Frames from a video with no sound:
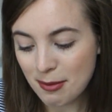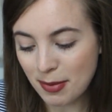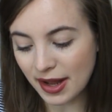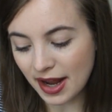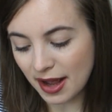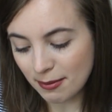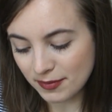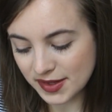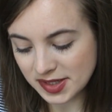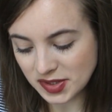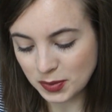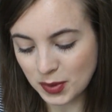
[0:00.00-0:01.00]
But
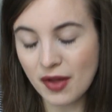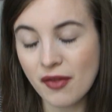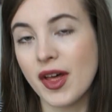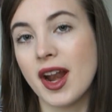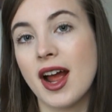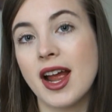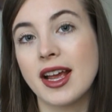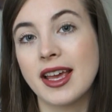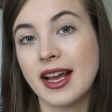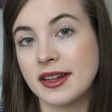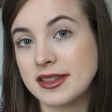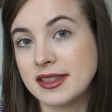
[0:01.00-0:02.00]
this is one that I
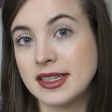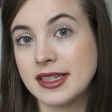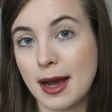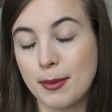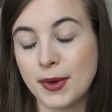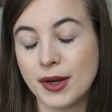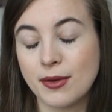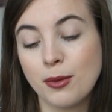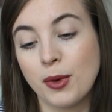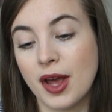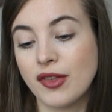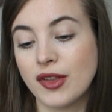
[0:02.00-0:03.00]
can see it happen
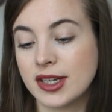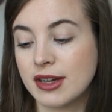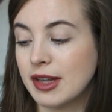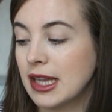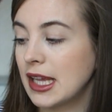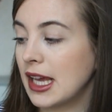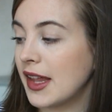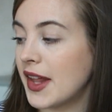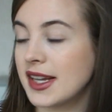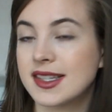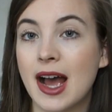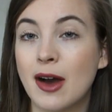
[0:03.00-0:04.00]
with, definitely, and
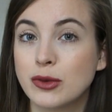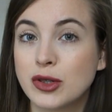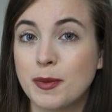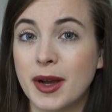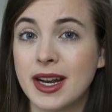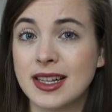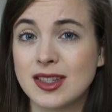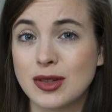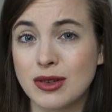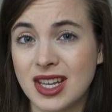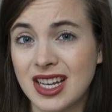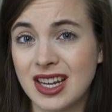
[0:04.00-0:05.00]
that is Out by
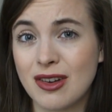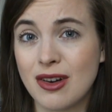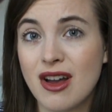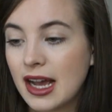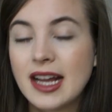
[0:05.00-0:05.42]
Natsu Kirino.